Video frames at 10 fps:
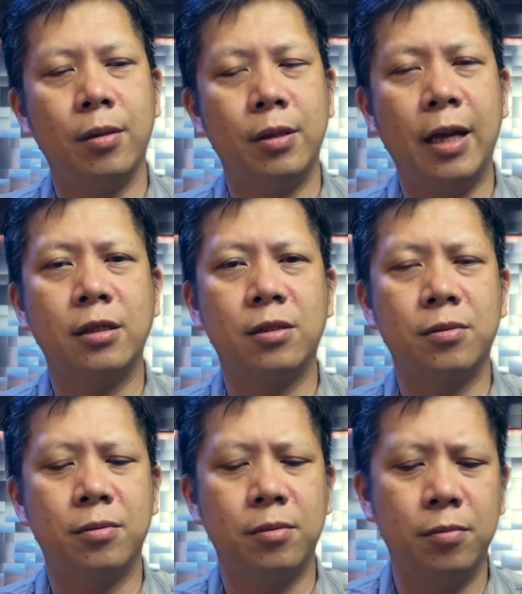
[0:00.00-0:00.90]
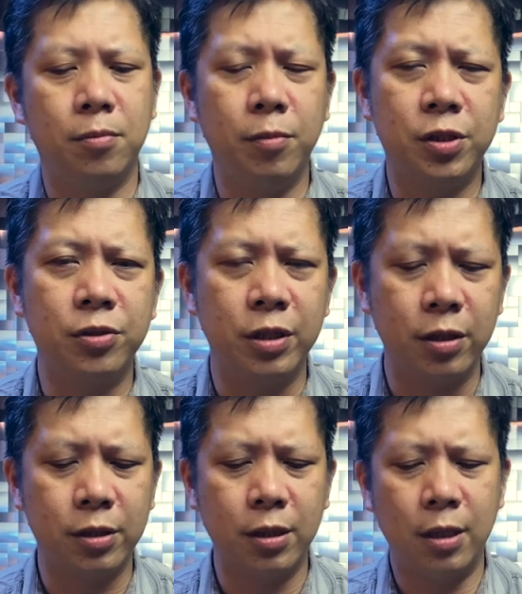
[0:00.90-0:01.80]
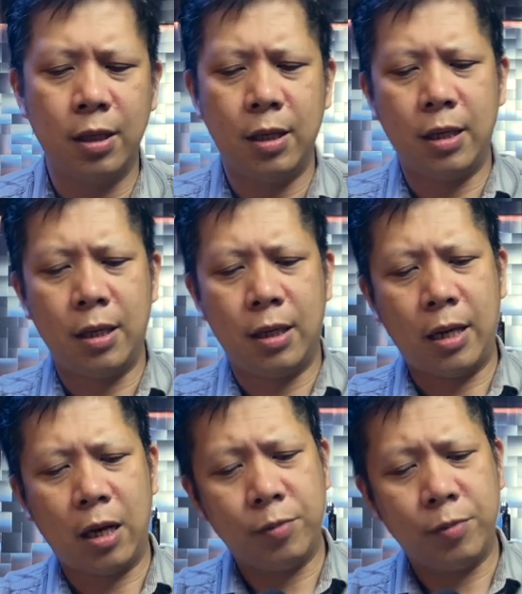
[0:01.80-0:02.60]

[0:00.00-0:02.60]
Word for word: That's Mister Zelos. Now,